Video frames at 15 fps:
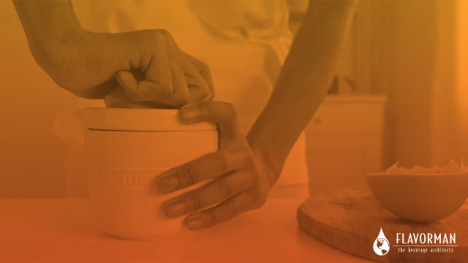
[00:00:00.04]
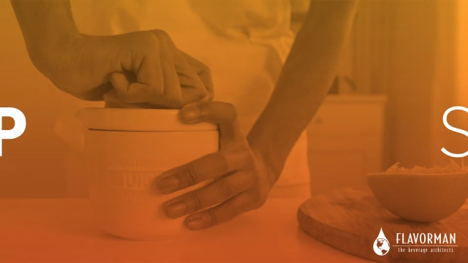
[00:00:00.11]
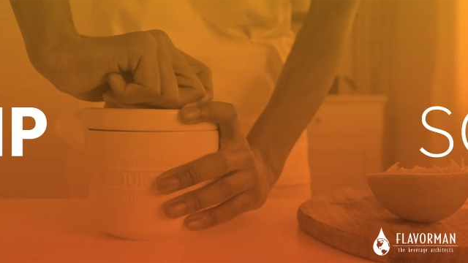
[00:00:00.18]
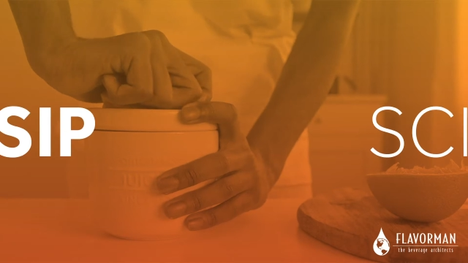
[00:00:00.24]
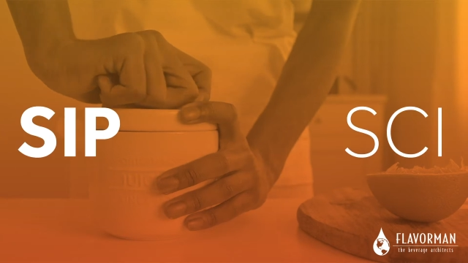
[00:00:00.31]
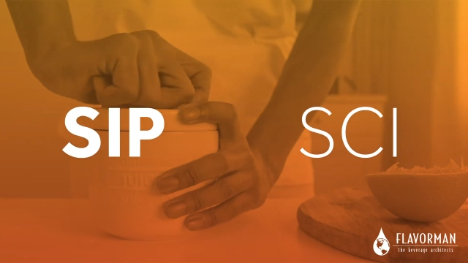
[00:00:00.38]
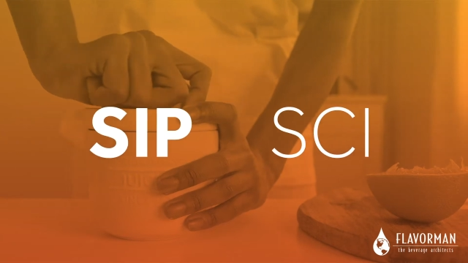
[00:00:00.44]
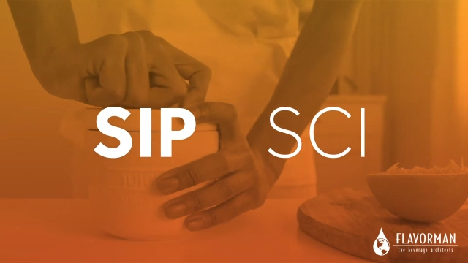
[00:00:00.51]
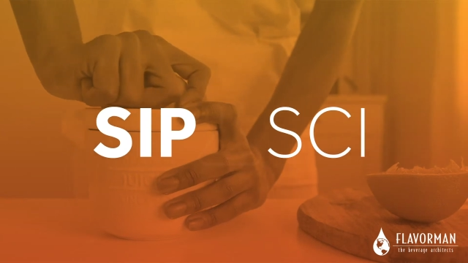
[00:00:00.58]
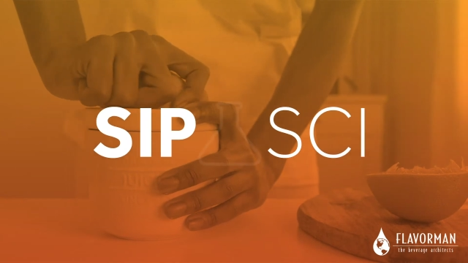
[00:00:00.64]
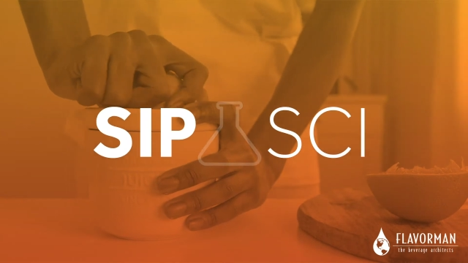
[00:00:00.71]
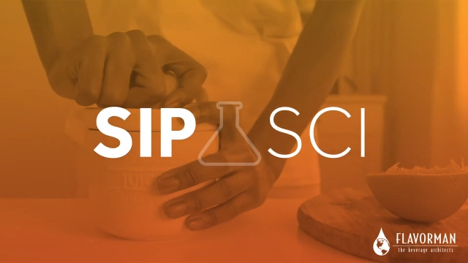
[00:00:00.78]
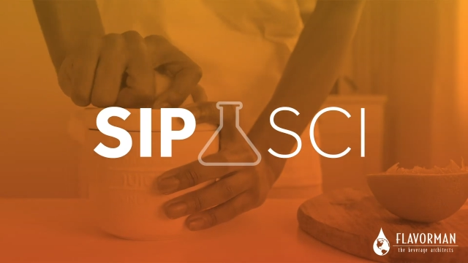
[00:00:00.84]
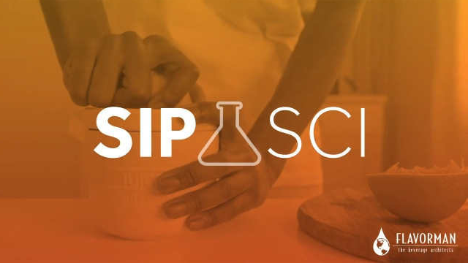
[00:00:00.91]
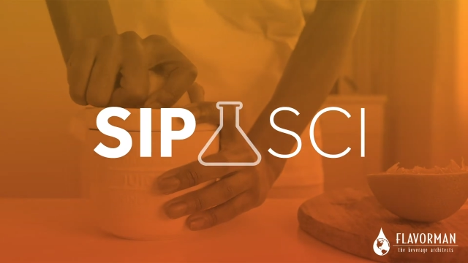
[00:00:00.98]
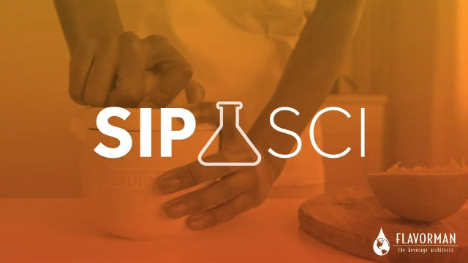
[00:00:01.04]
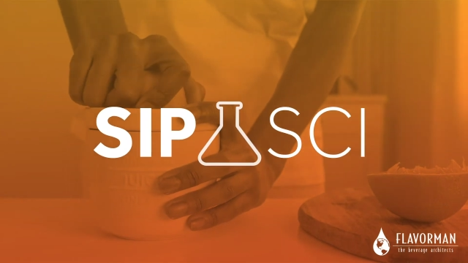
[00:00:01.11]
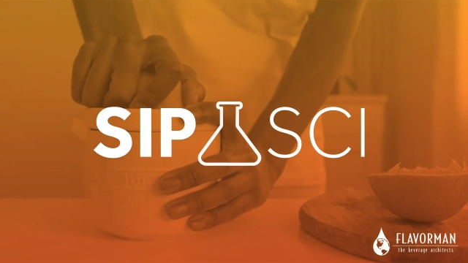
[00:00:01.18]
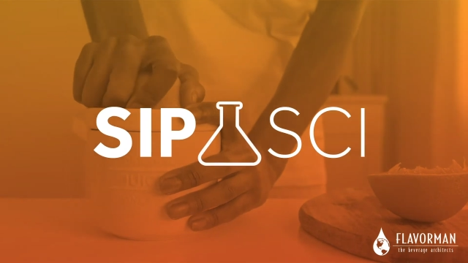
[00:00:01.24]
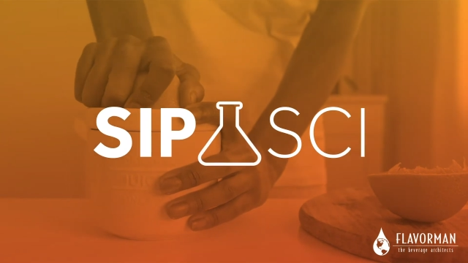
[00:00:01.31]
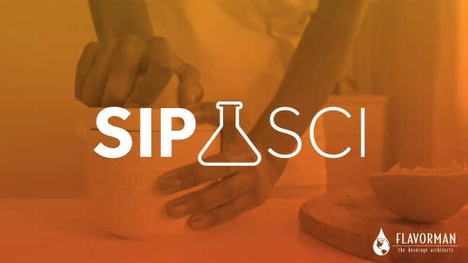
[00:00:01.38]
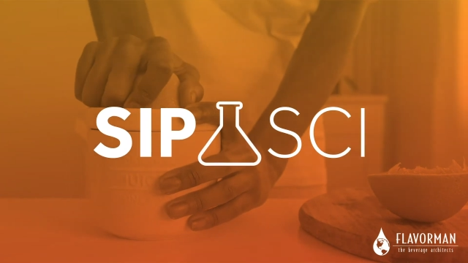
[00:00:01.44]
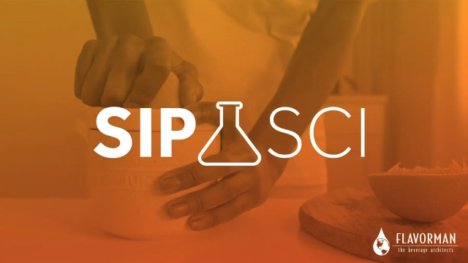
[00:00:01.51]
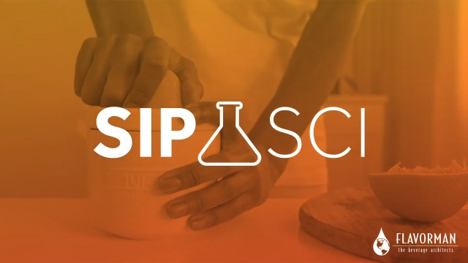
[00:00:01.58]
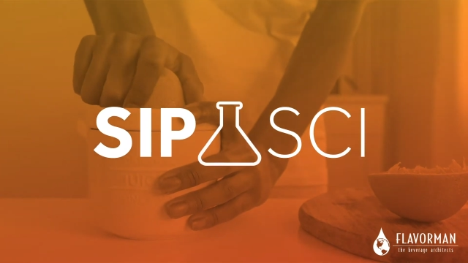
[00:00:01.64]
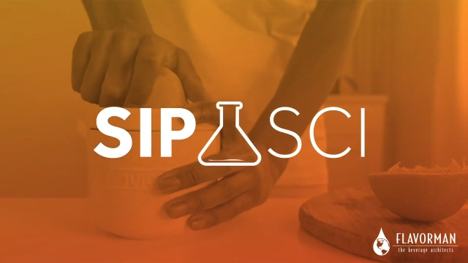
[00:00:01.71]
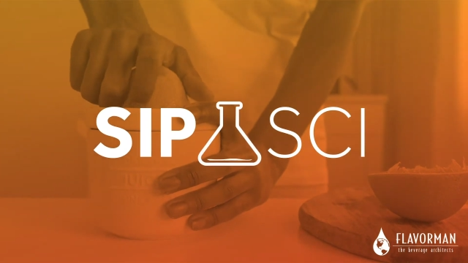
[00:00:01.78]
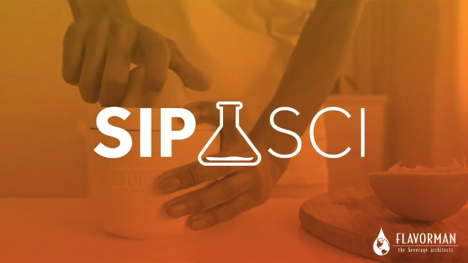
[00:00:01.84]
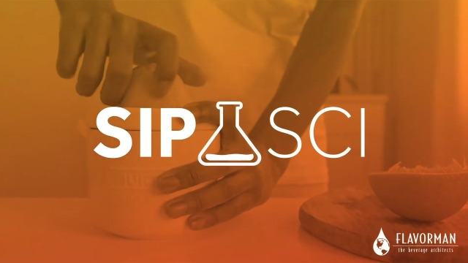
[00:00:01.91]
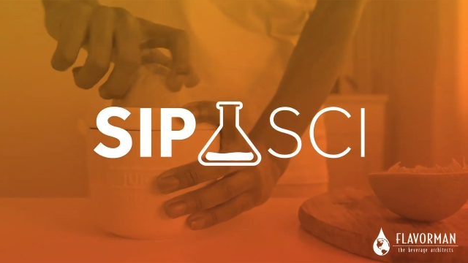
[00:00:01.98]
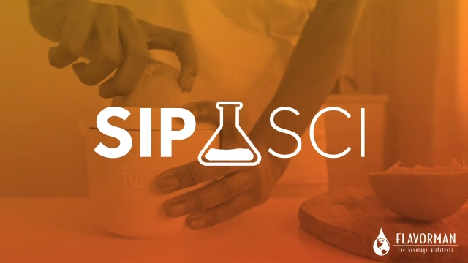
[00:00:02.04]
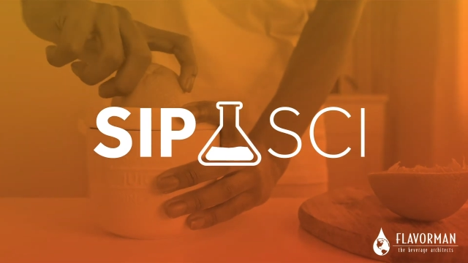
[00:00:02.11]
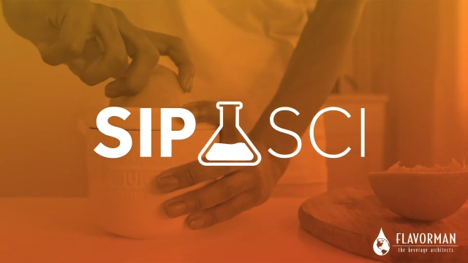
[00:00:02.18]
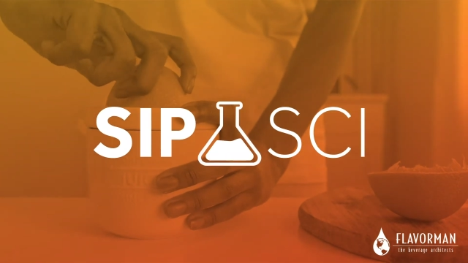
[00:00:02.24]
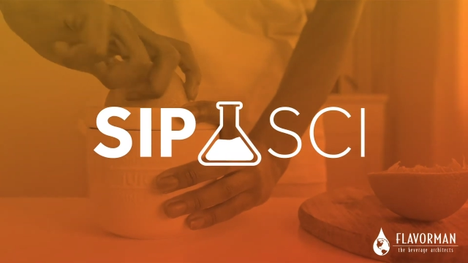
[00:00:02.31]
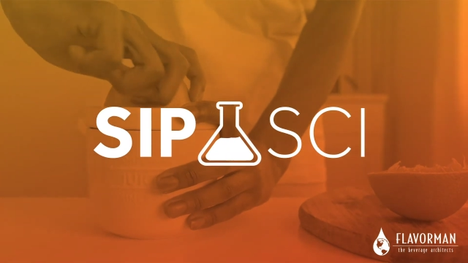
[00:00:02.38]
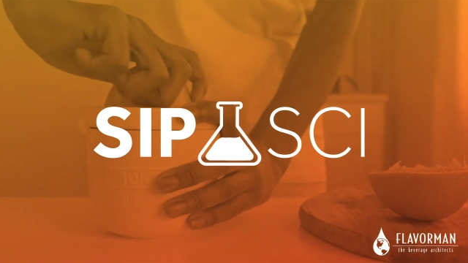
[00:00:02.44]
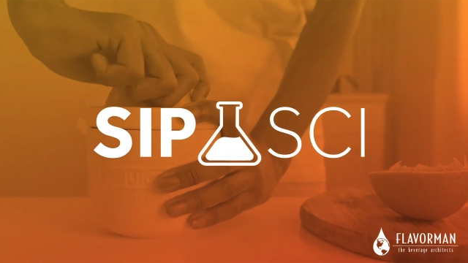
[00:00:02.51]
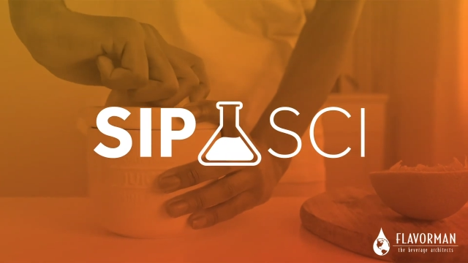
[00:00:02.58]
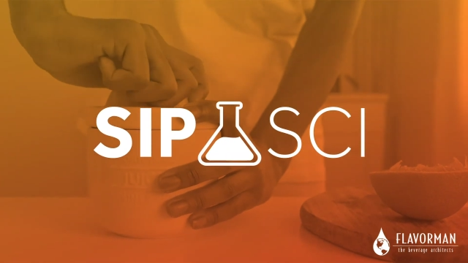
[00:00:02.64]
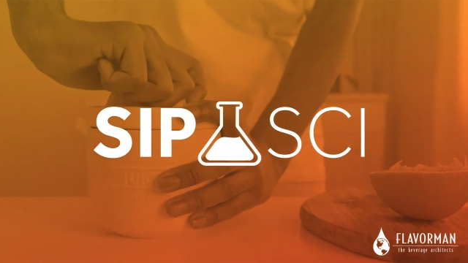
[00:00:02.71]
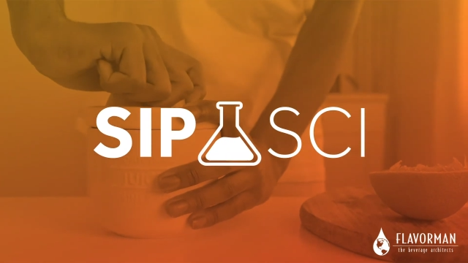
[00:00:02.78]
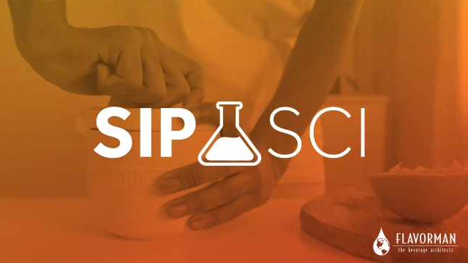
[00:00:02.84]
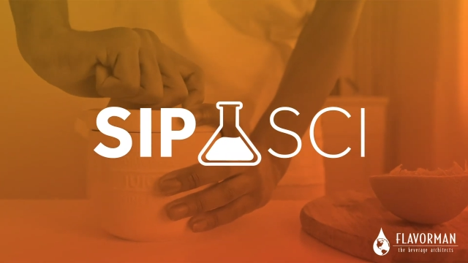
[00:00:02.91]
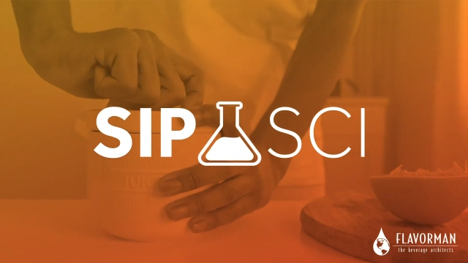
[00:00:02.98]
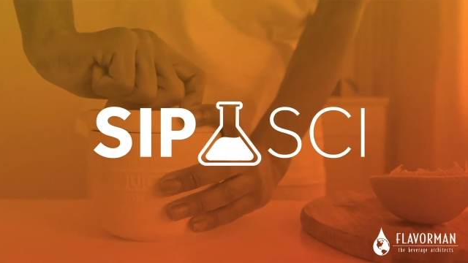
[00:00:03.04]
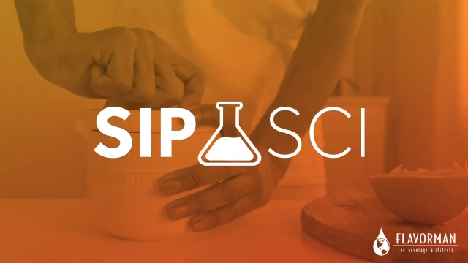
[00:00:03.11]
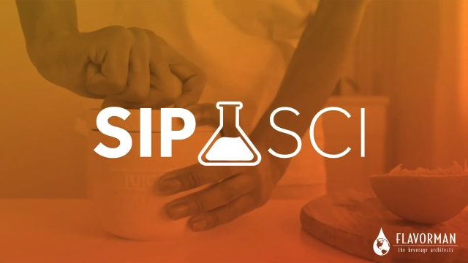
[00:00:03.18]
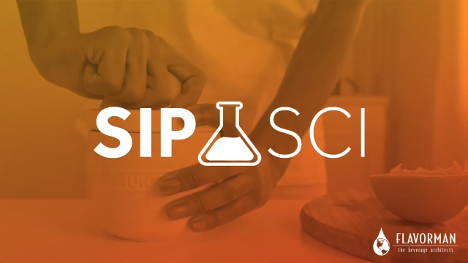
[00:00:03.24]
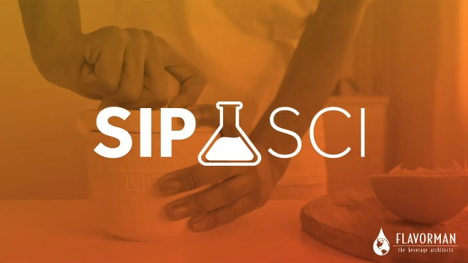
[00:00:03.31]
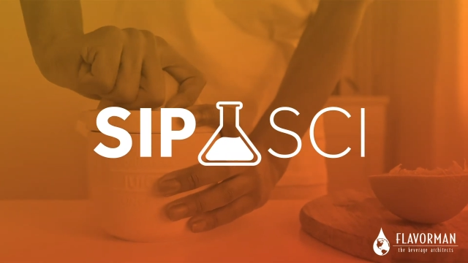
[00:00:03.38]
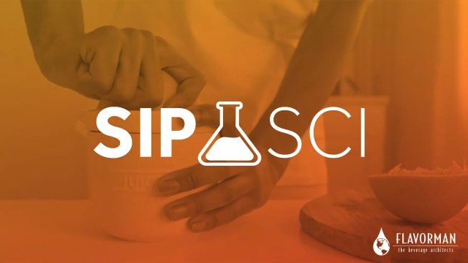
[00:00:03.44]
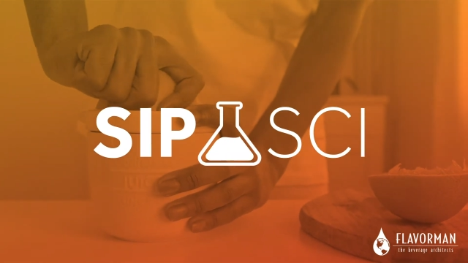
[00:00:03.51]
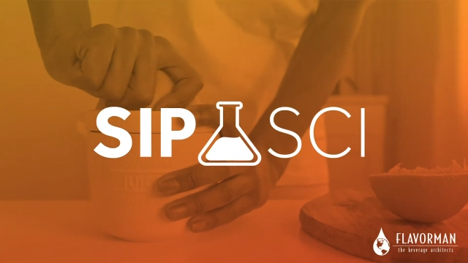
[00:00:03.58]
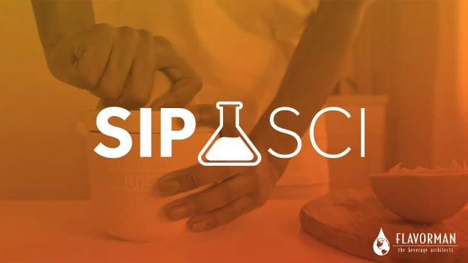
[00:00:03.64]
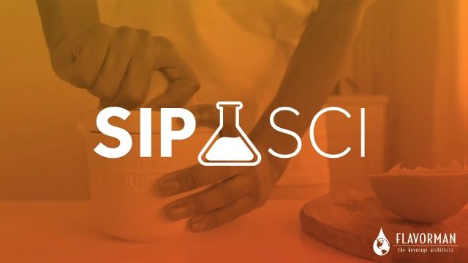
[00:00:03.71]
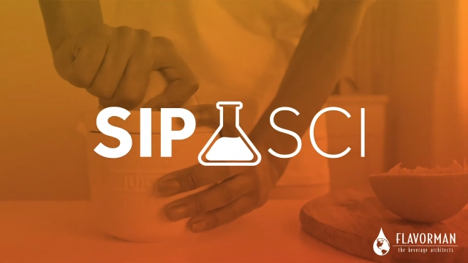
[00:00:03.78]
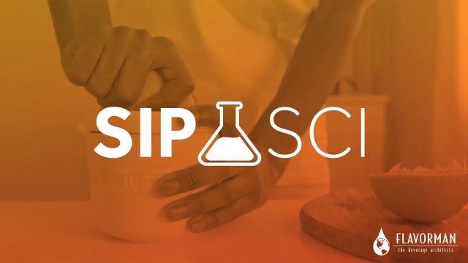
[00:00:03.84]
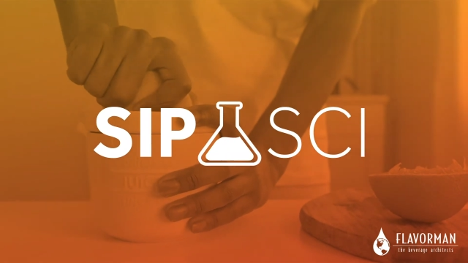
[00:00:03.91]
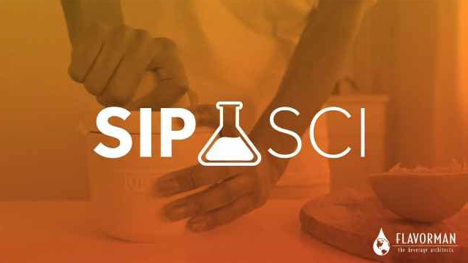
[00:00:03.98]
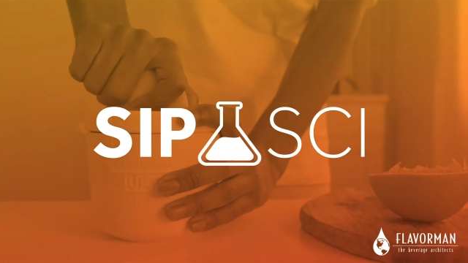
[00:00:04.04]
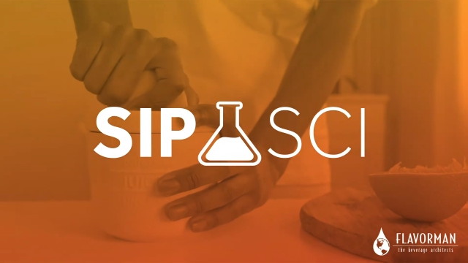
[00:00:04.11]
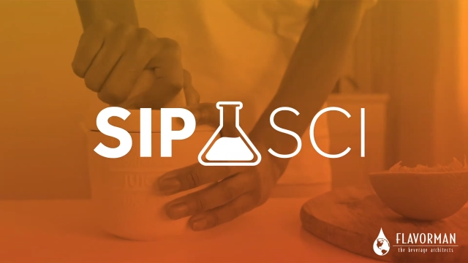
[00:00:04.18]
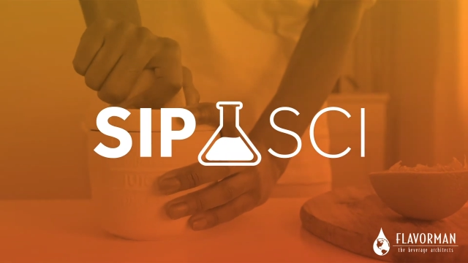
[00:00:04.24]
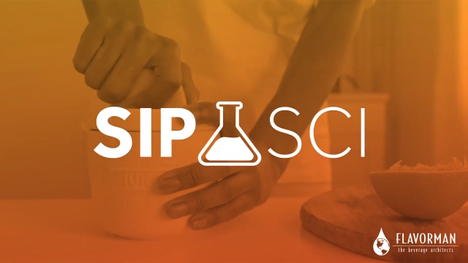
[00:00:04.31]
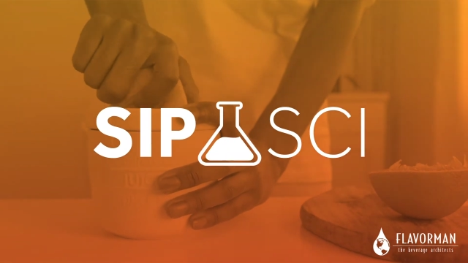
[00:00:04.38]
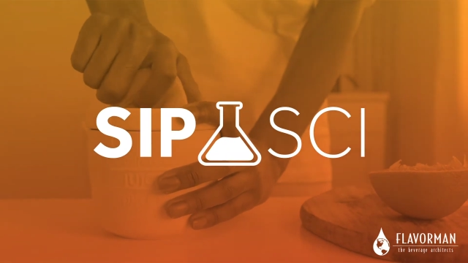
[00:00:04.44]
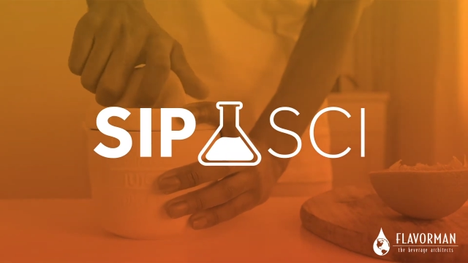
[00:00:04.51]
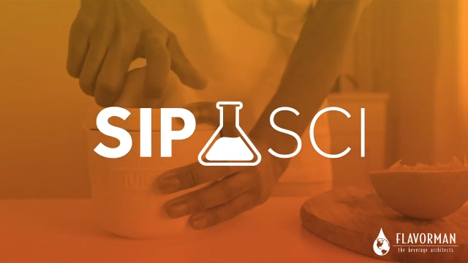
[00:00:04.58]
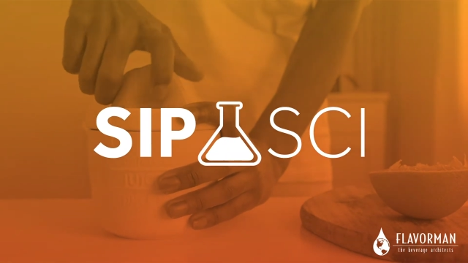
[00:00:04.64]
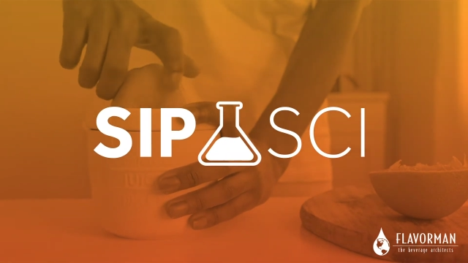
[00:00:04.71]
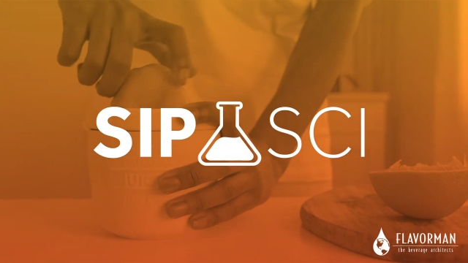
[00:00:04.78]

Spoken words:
Nobody's mouth can be seen.